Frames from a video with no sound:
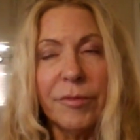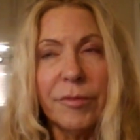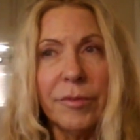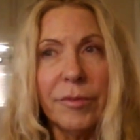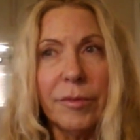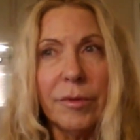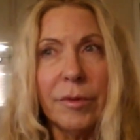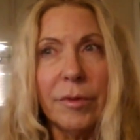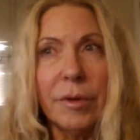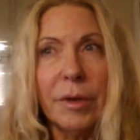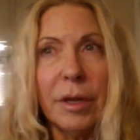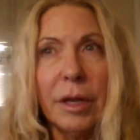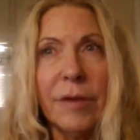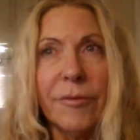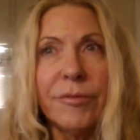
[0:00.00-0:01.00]
if
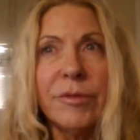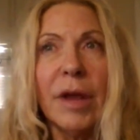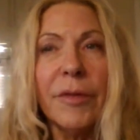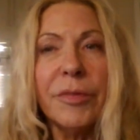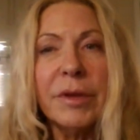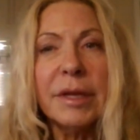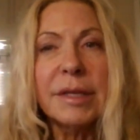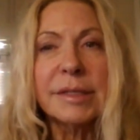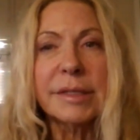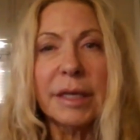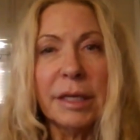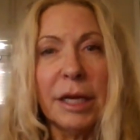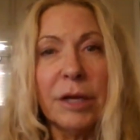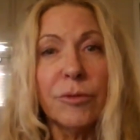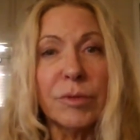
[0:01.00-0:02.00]
nothing is
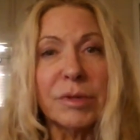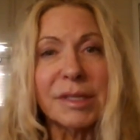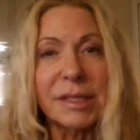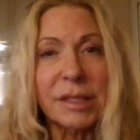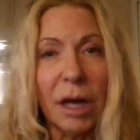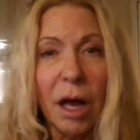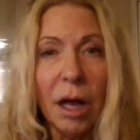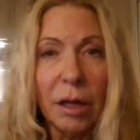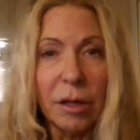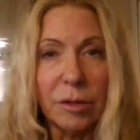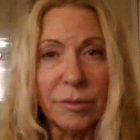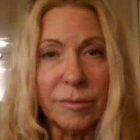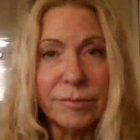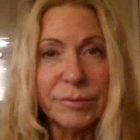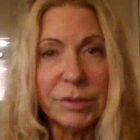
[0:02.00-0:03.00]
getting
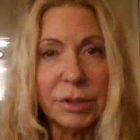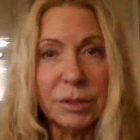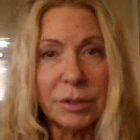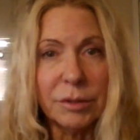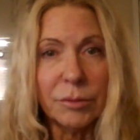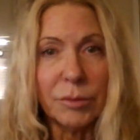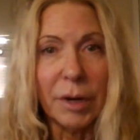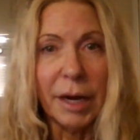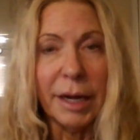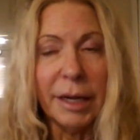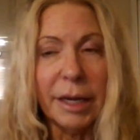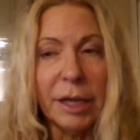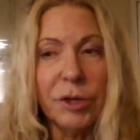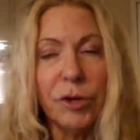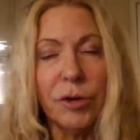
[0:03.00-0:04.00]
resolved,
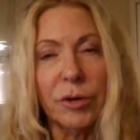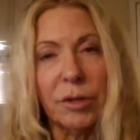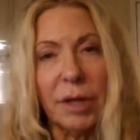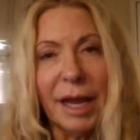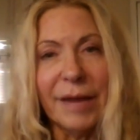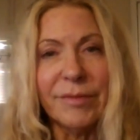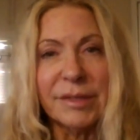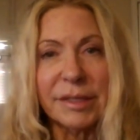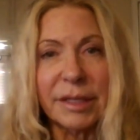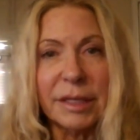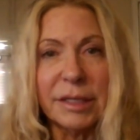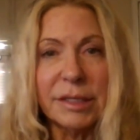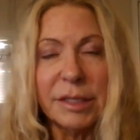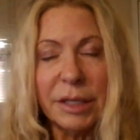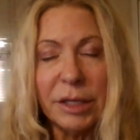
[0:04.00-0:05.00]
right, and your life is
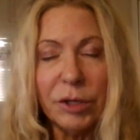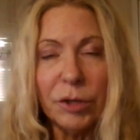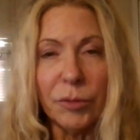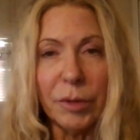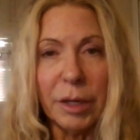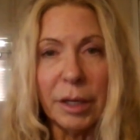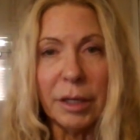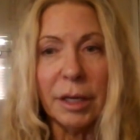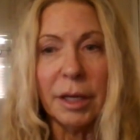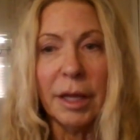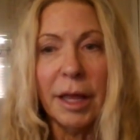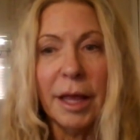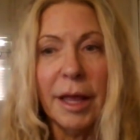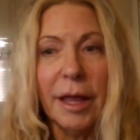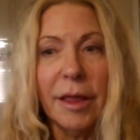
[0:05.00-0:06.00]
continuing,
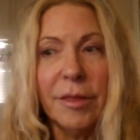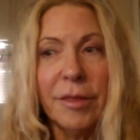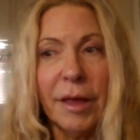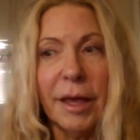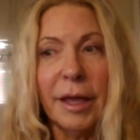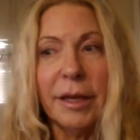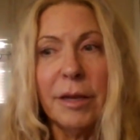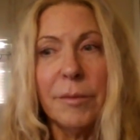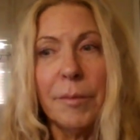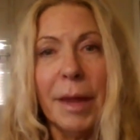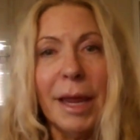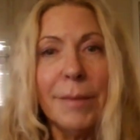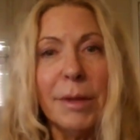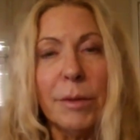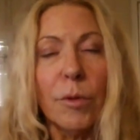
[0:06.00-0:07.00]
then it
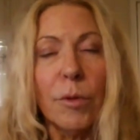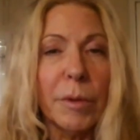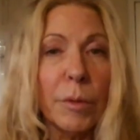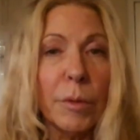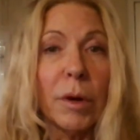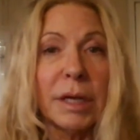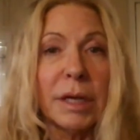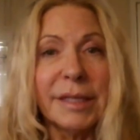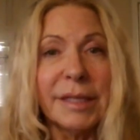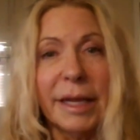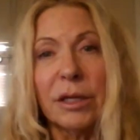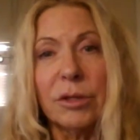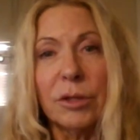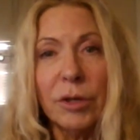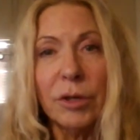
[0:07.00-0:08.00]
may be where we want to
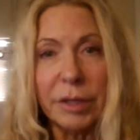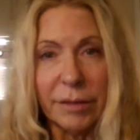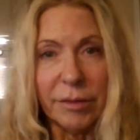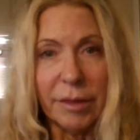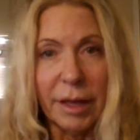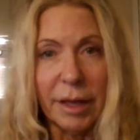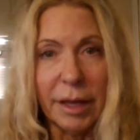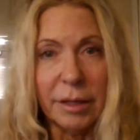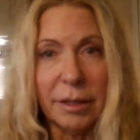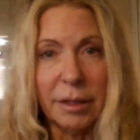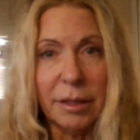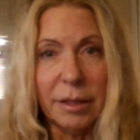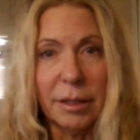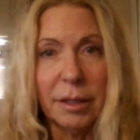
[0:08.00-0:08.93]
take a look at that.